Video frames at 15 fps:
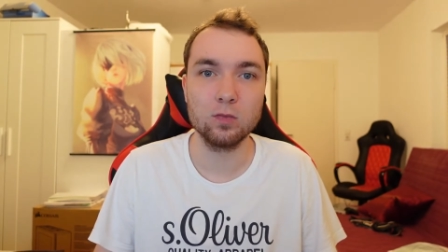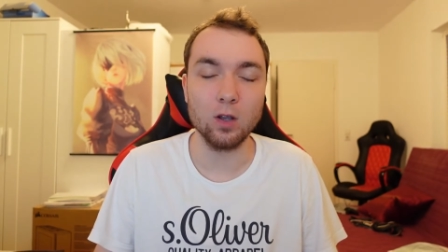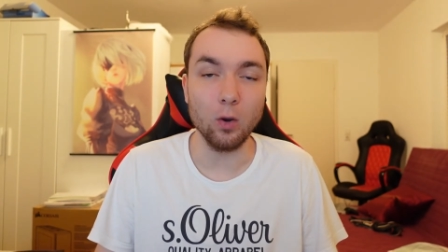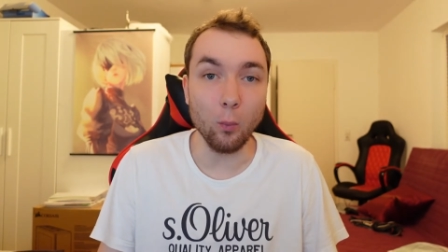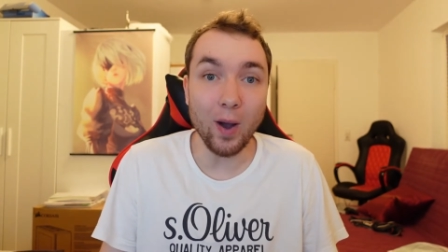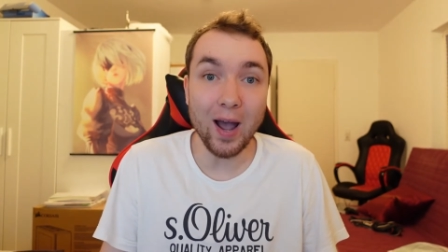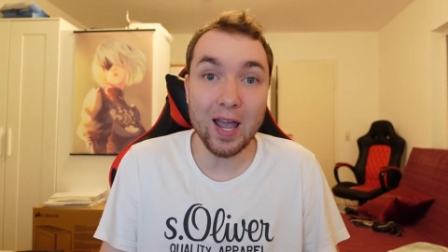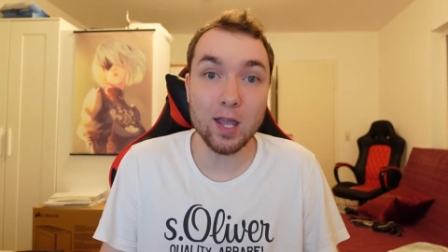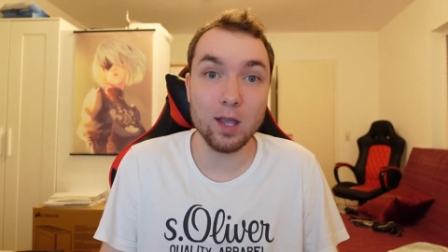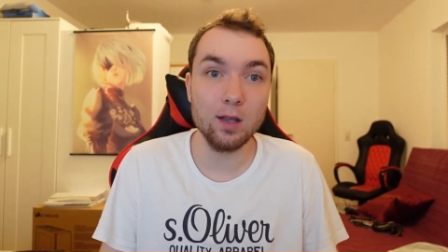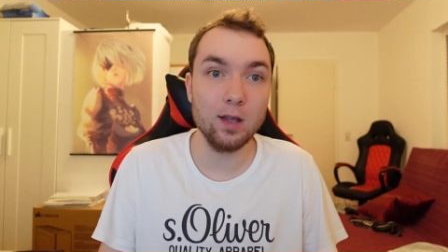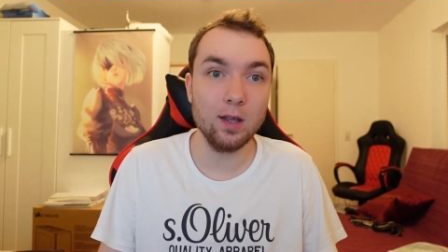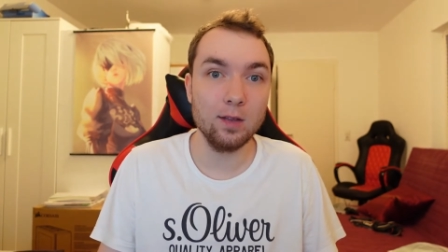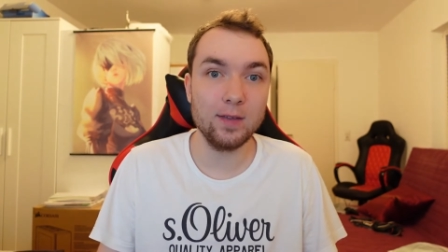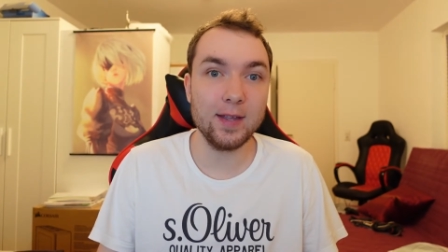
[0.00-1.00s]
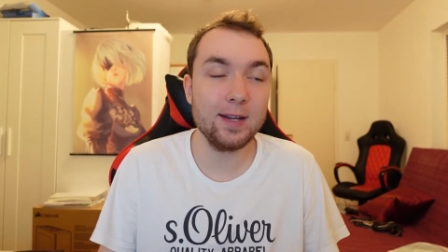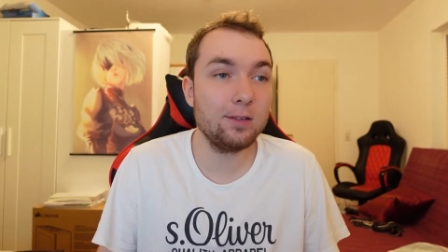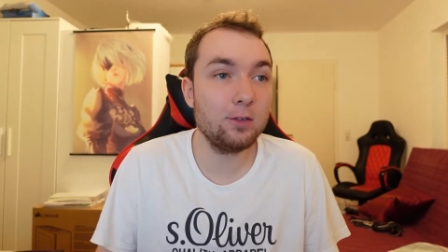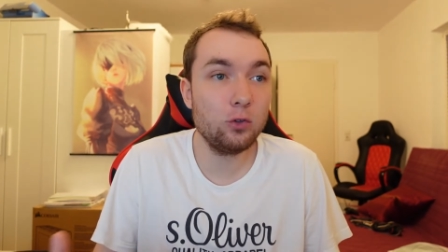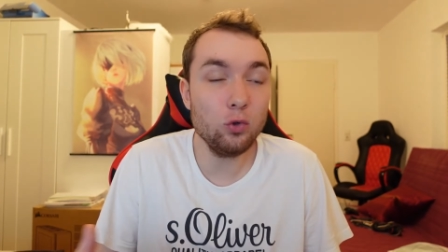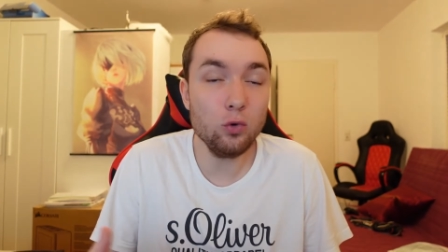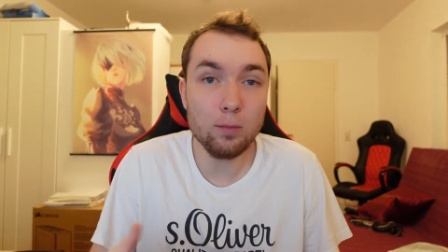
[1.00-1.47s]
Why? They
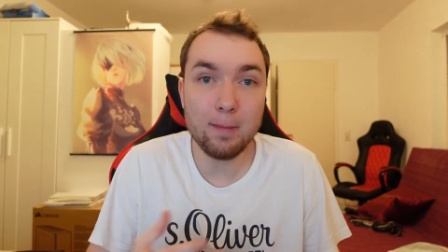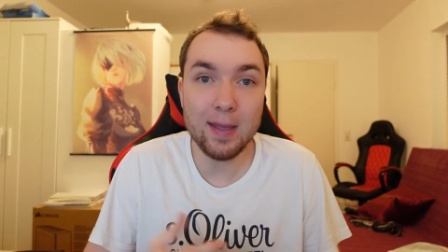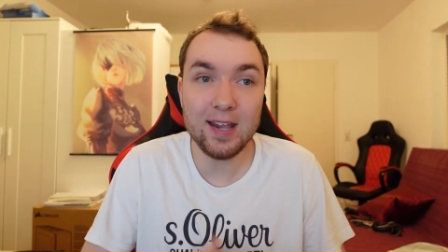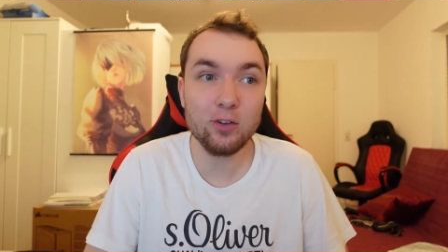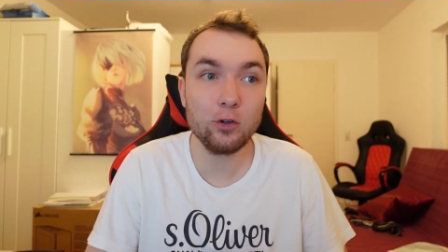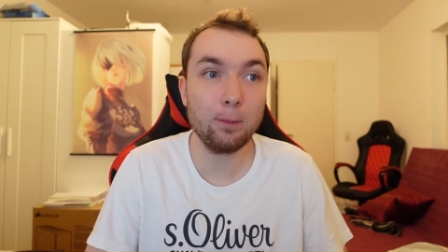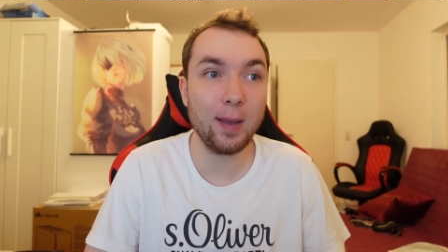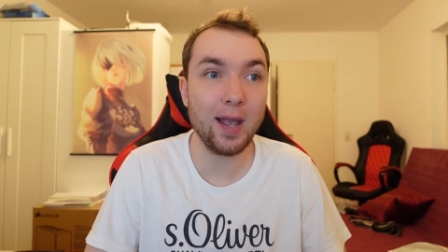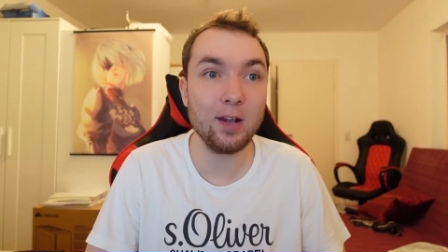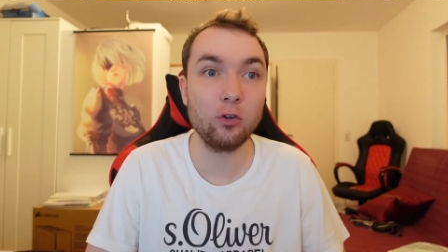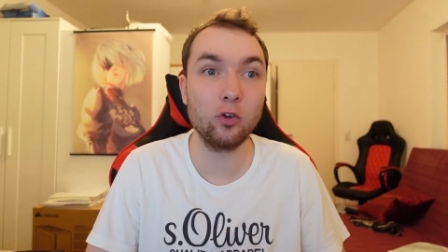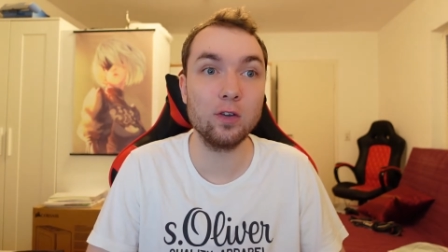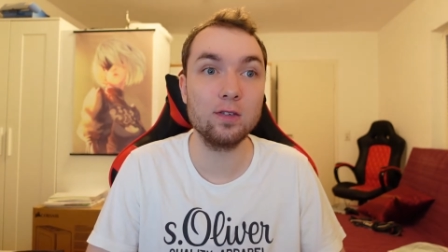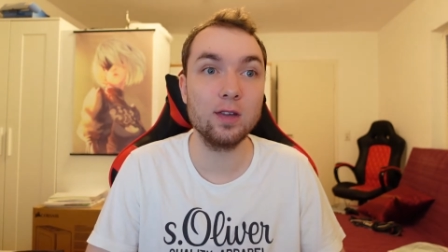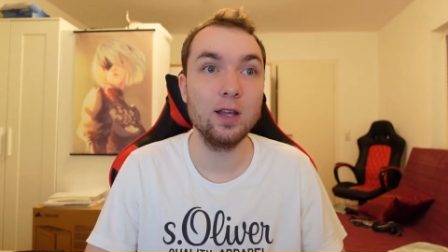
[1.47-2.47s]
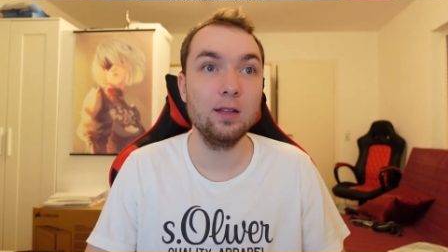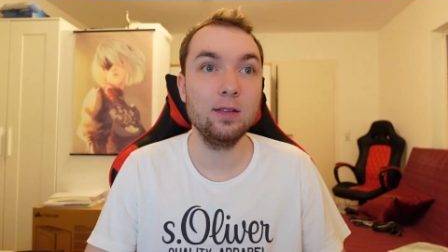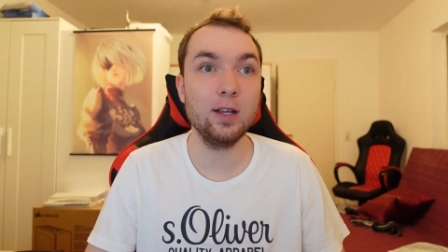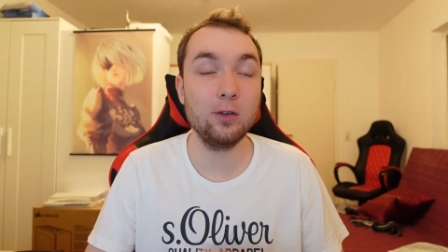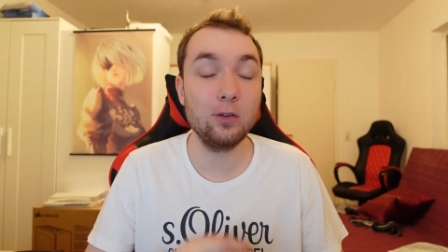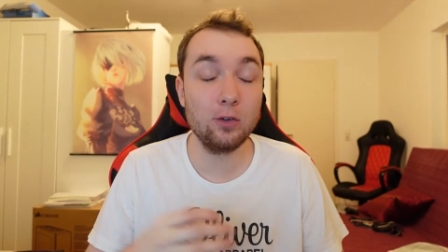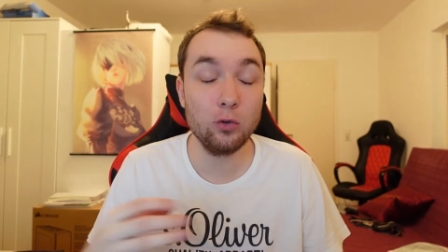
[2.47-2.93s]
had 2 major patches.
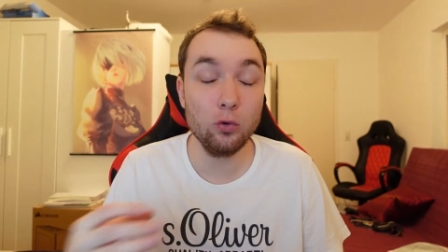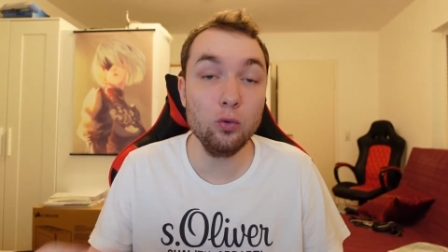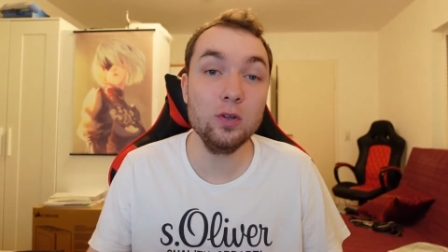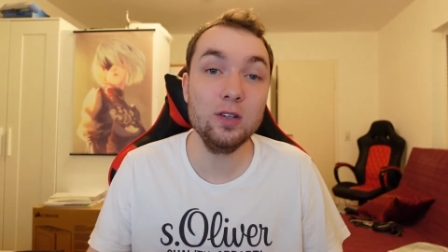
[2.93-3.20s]
They had 2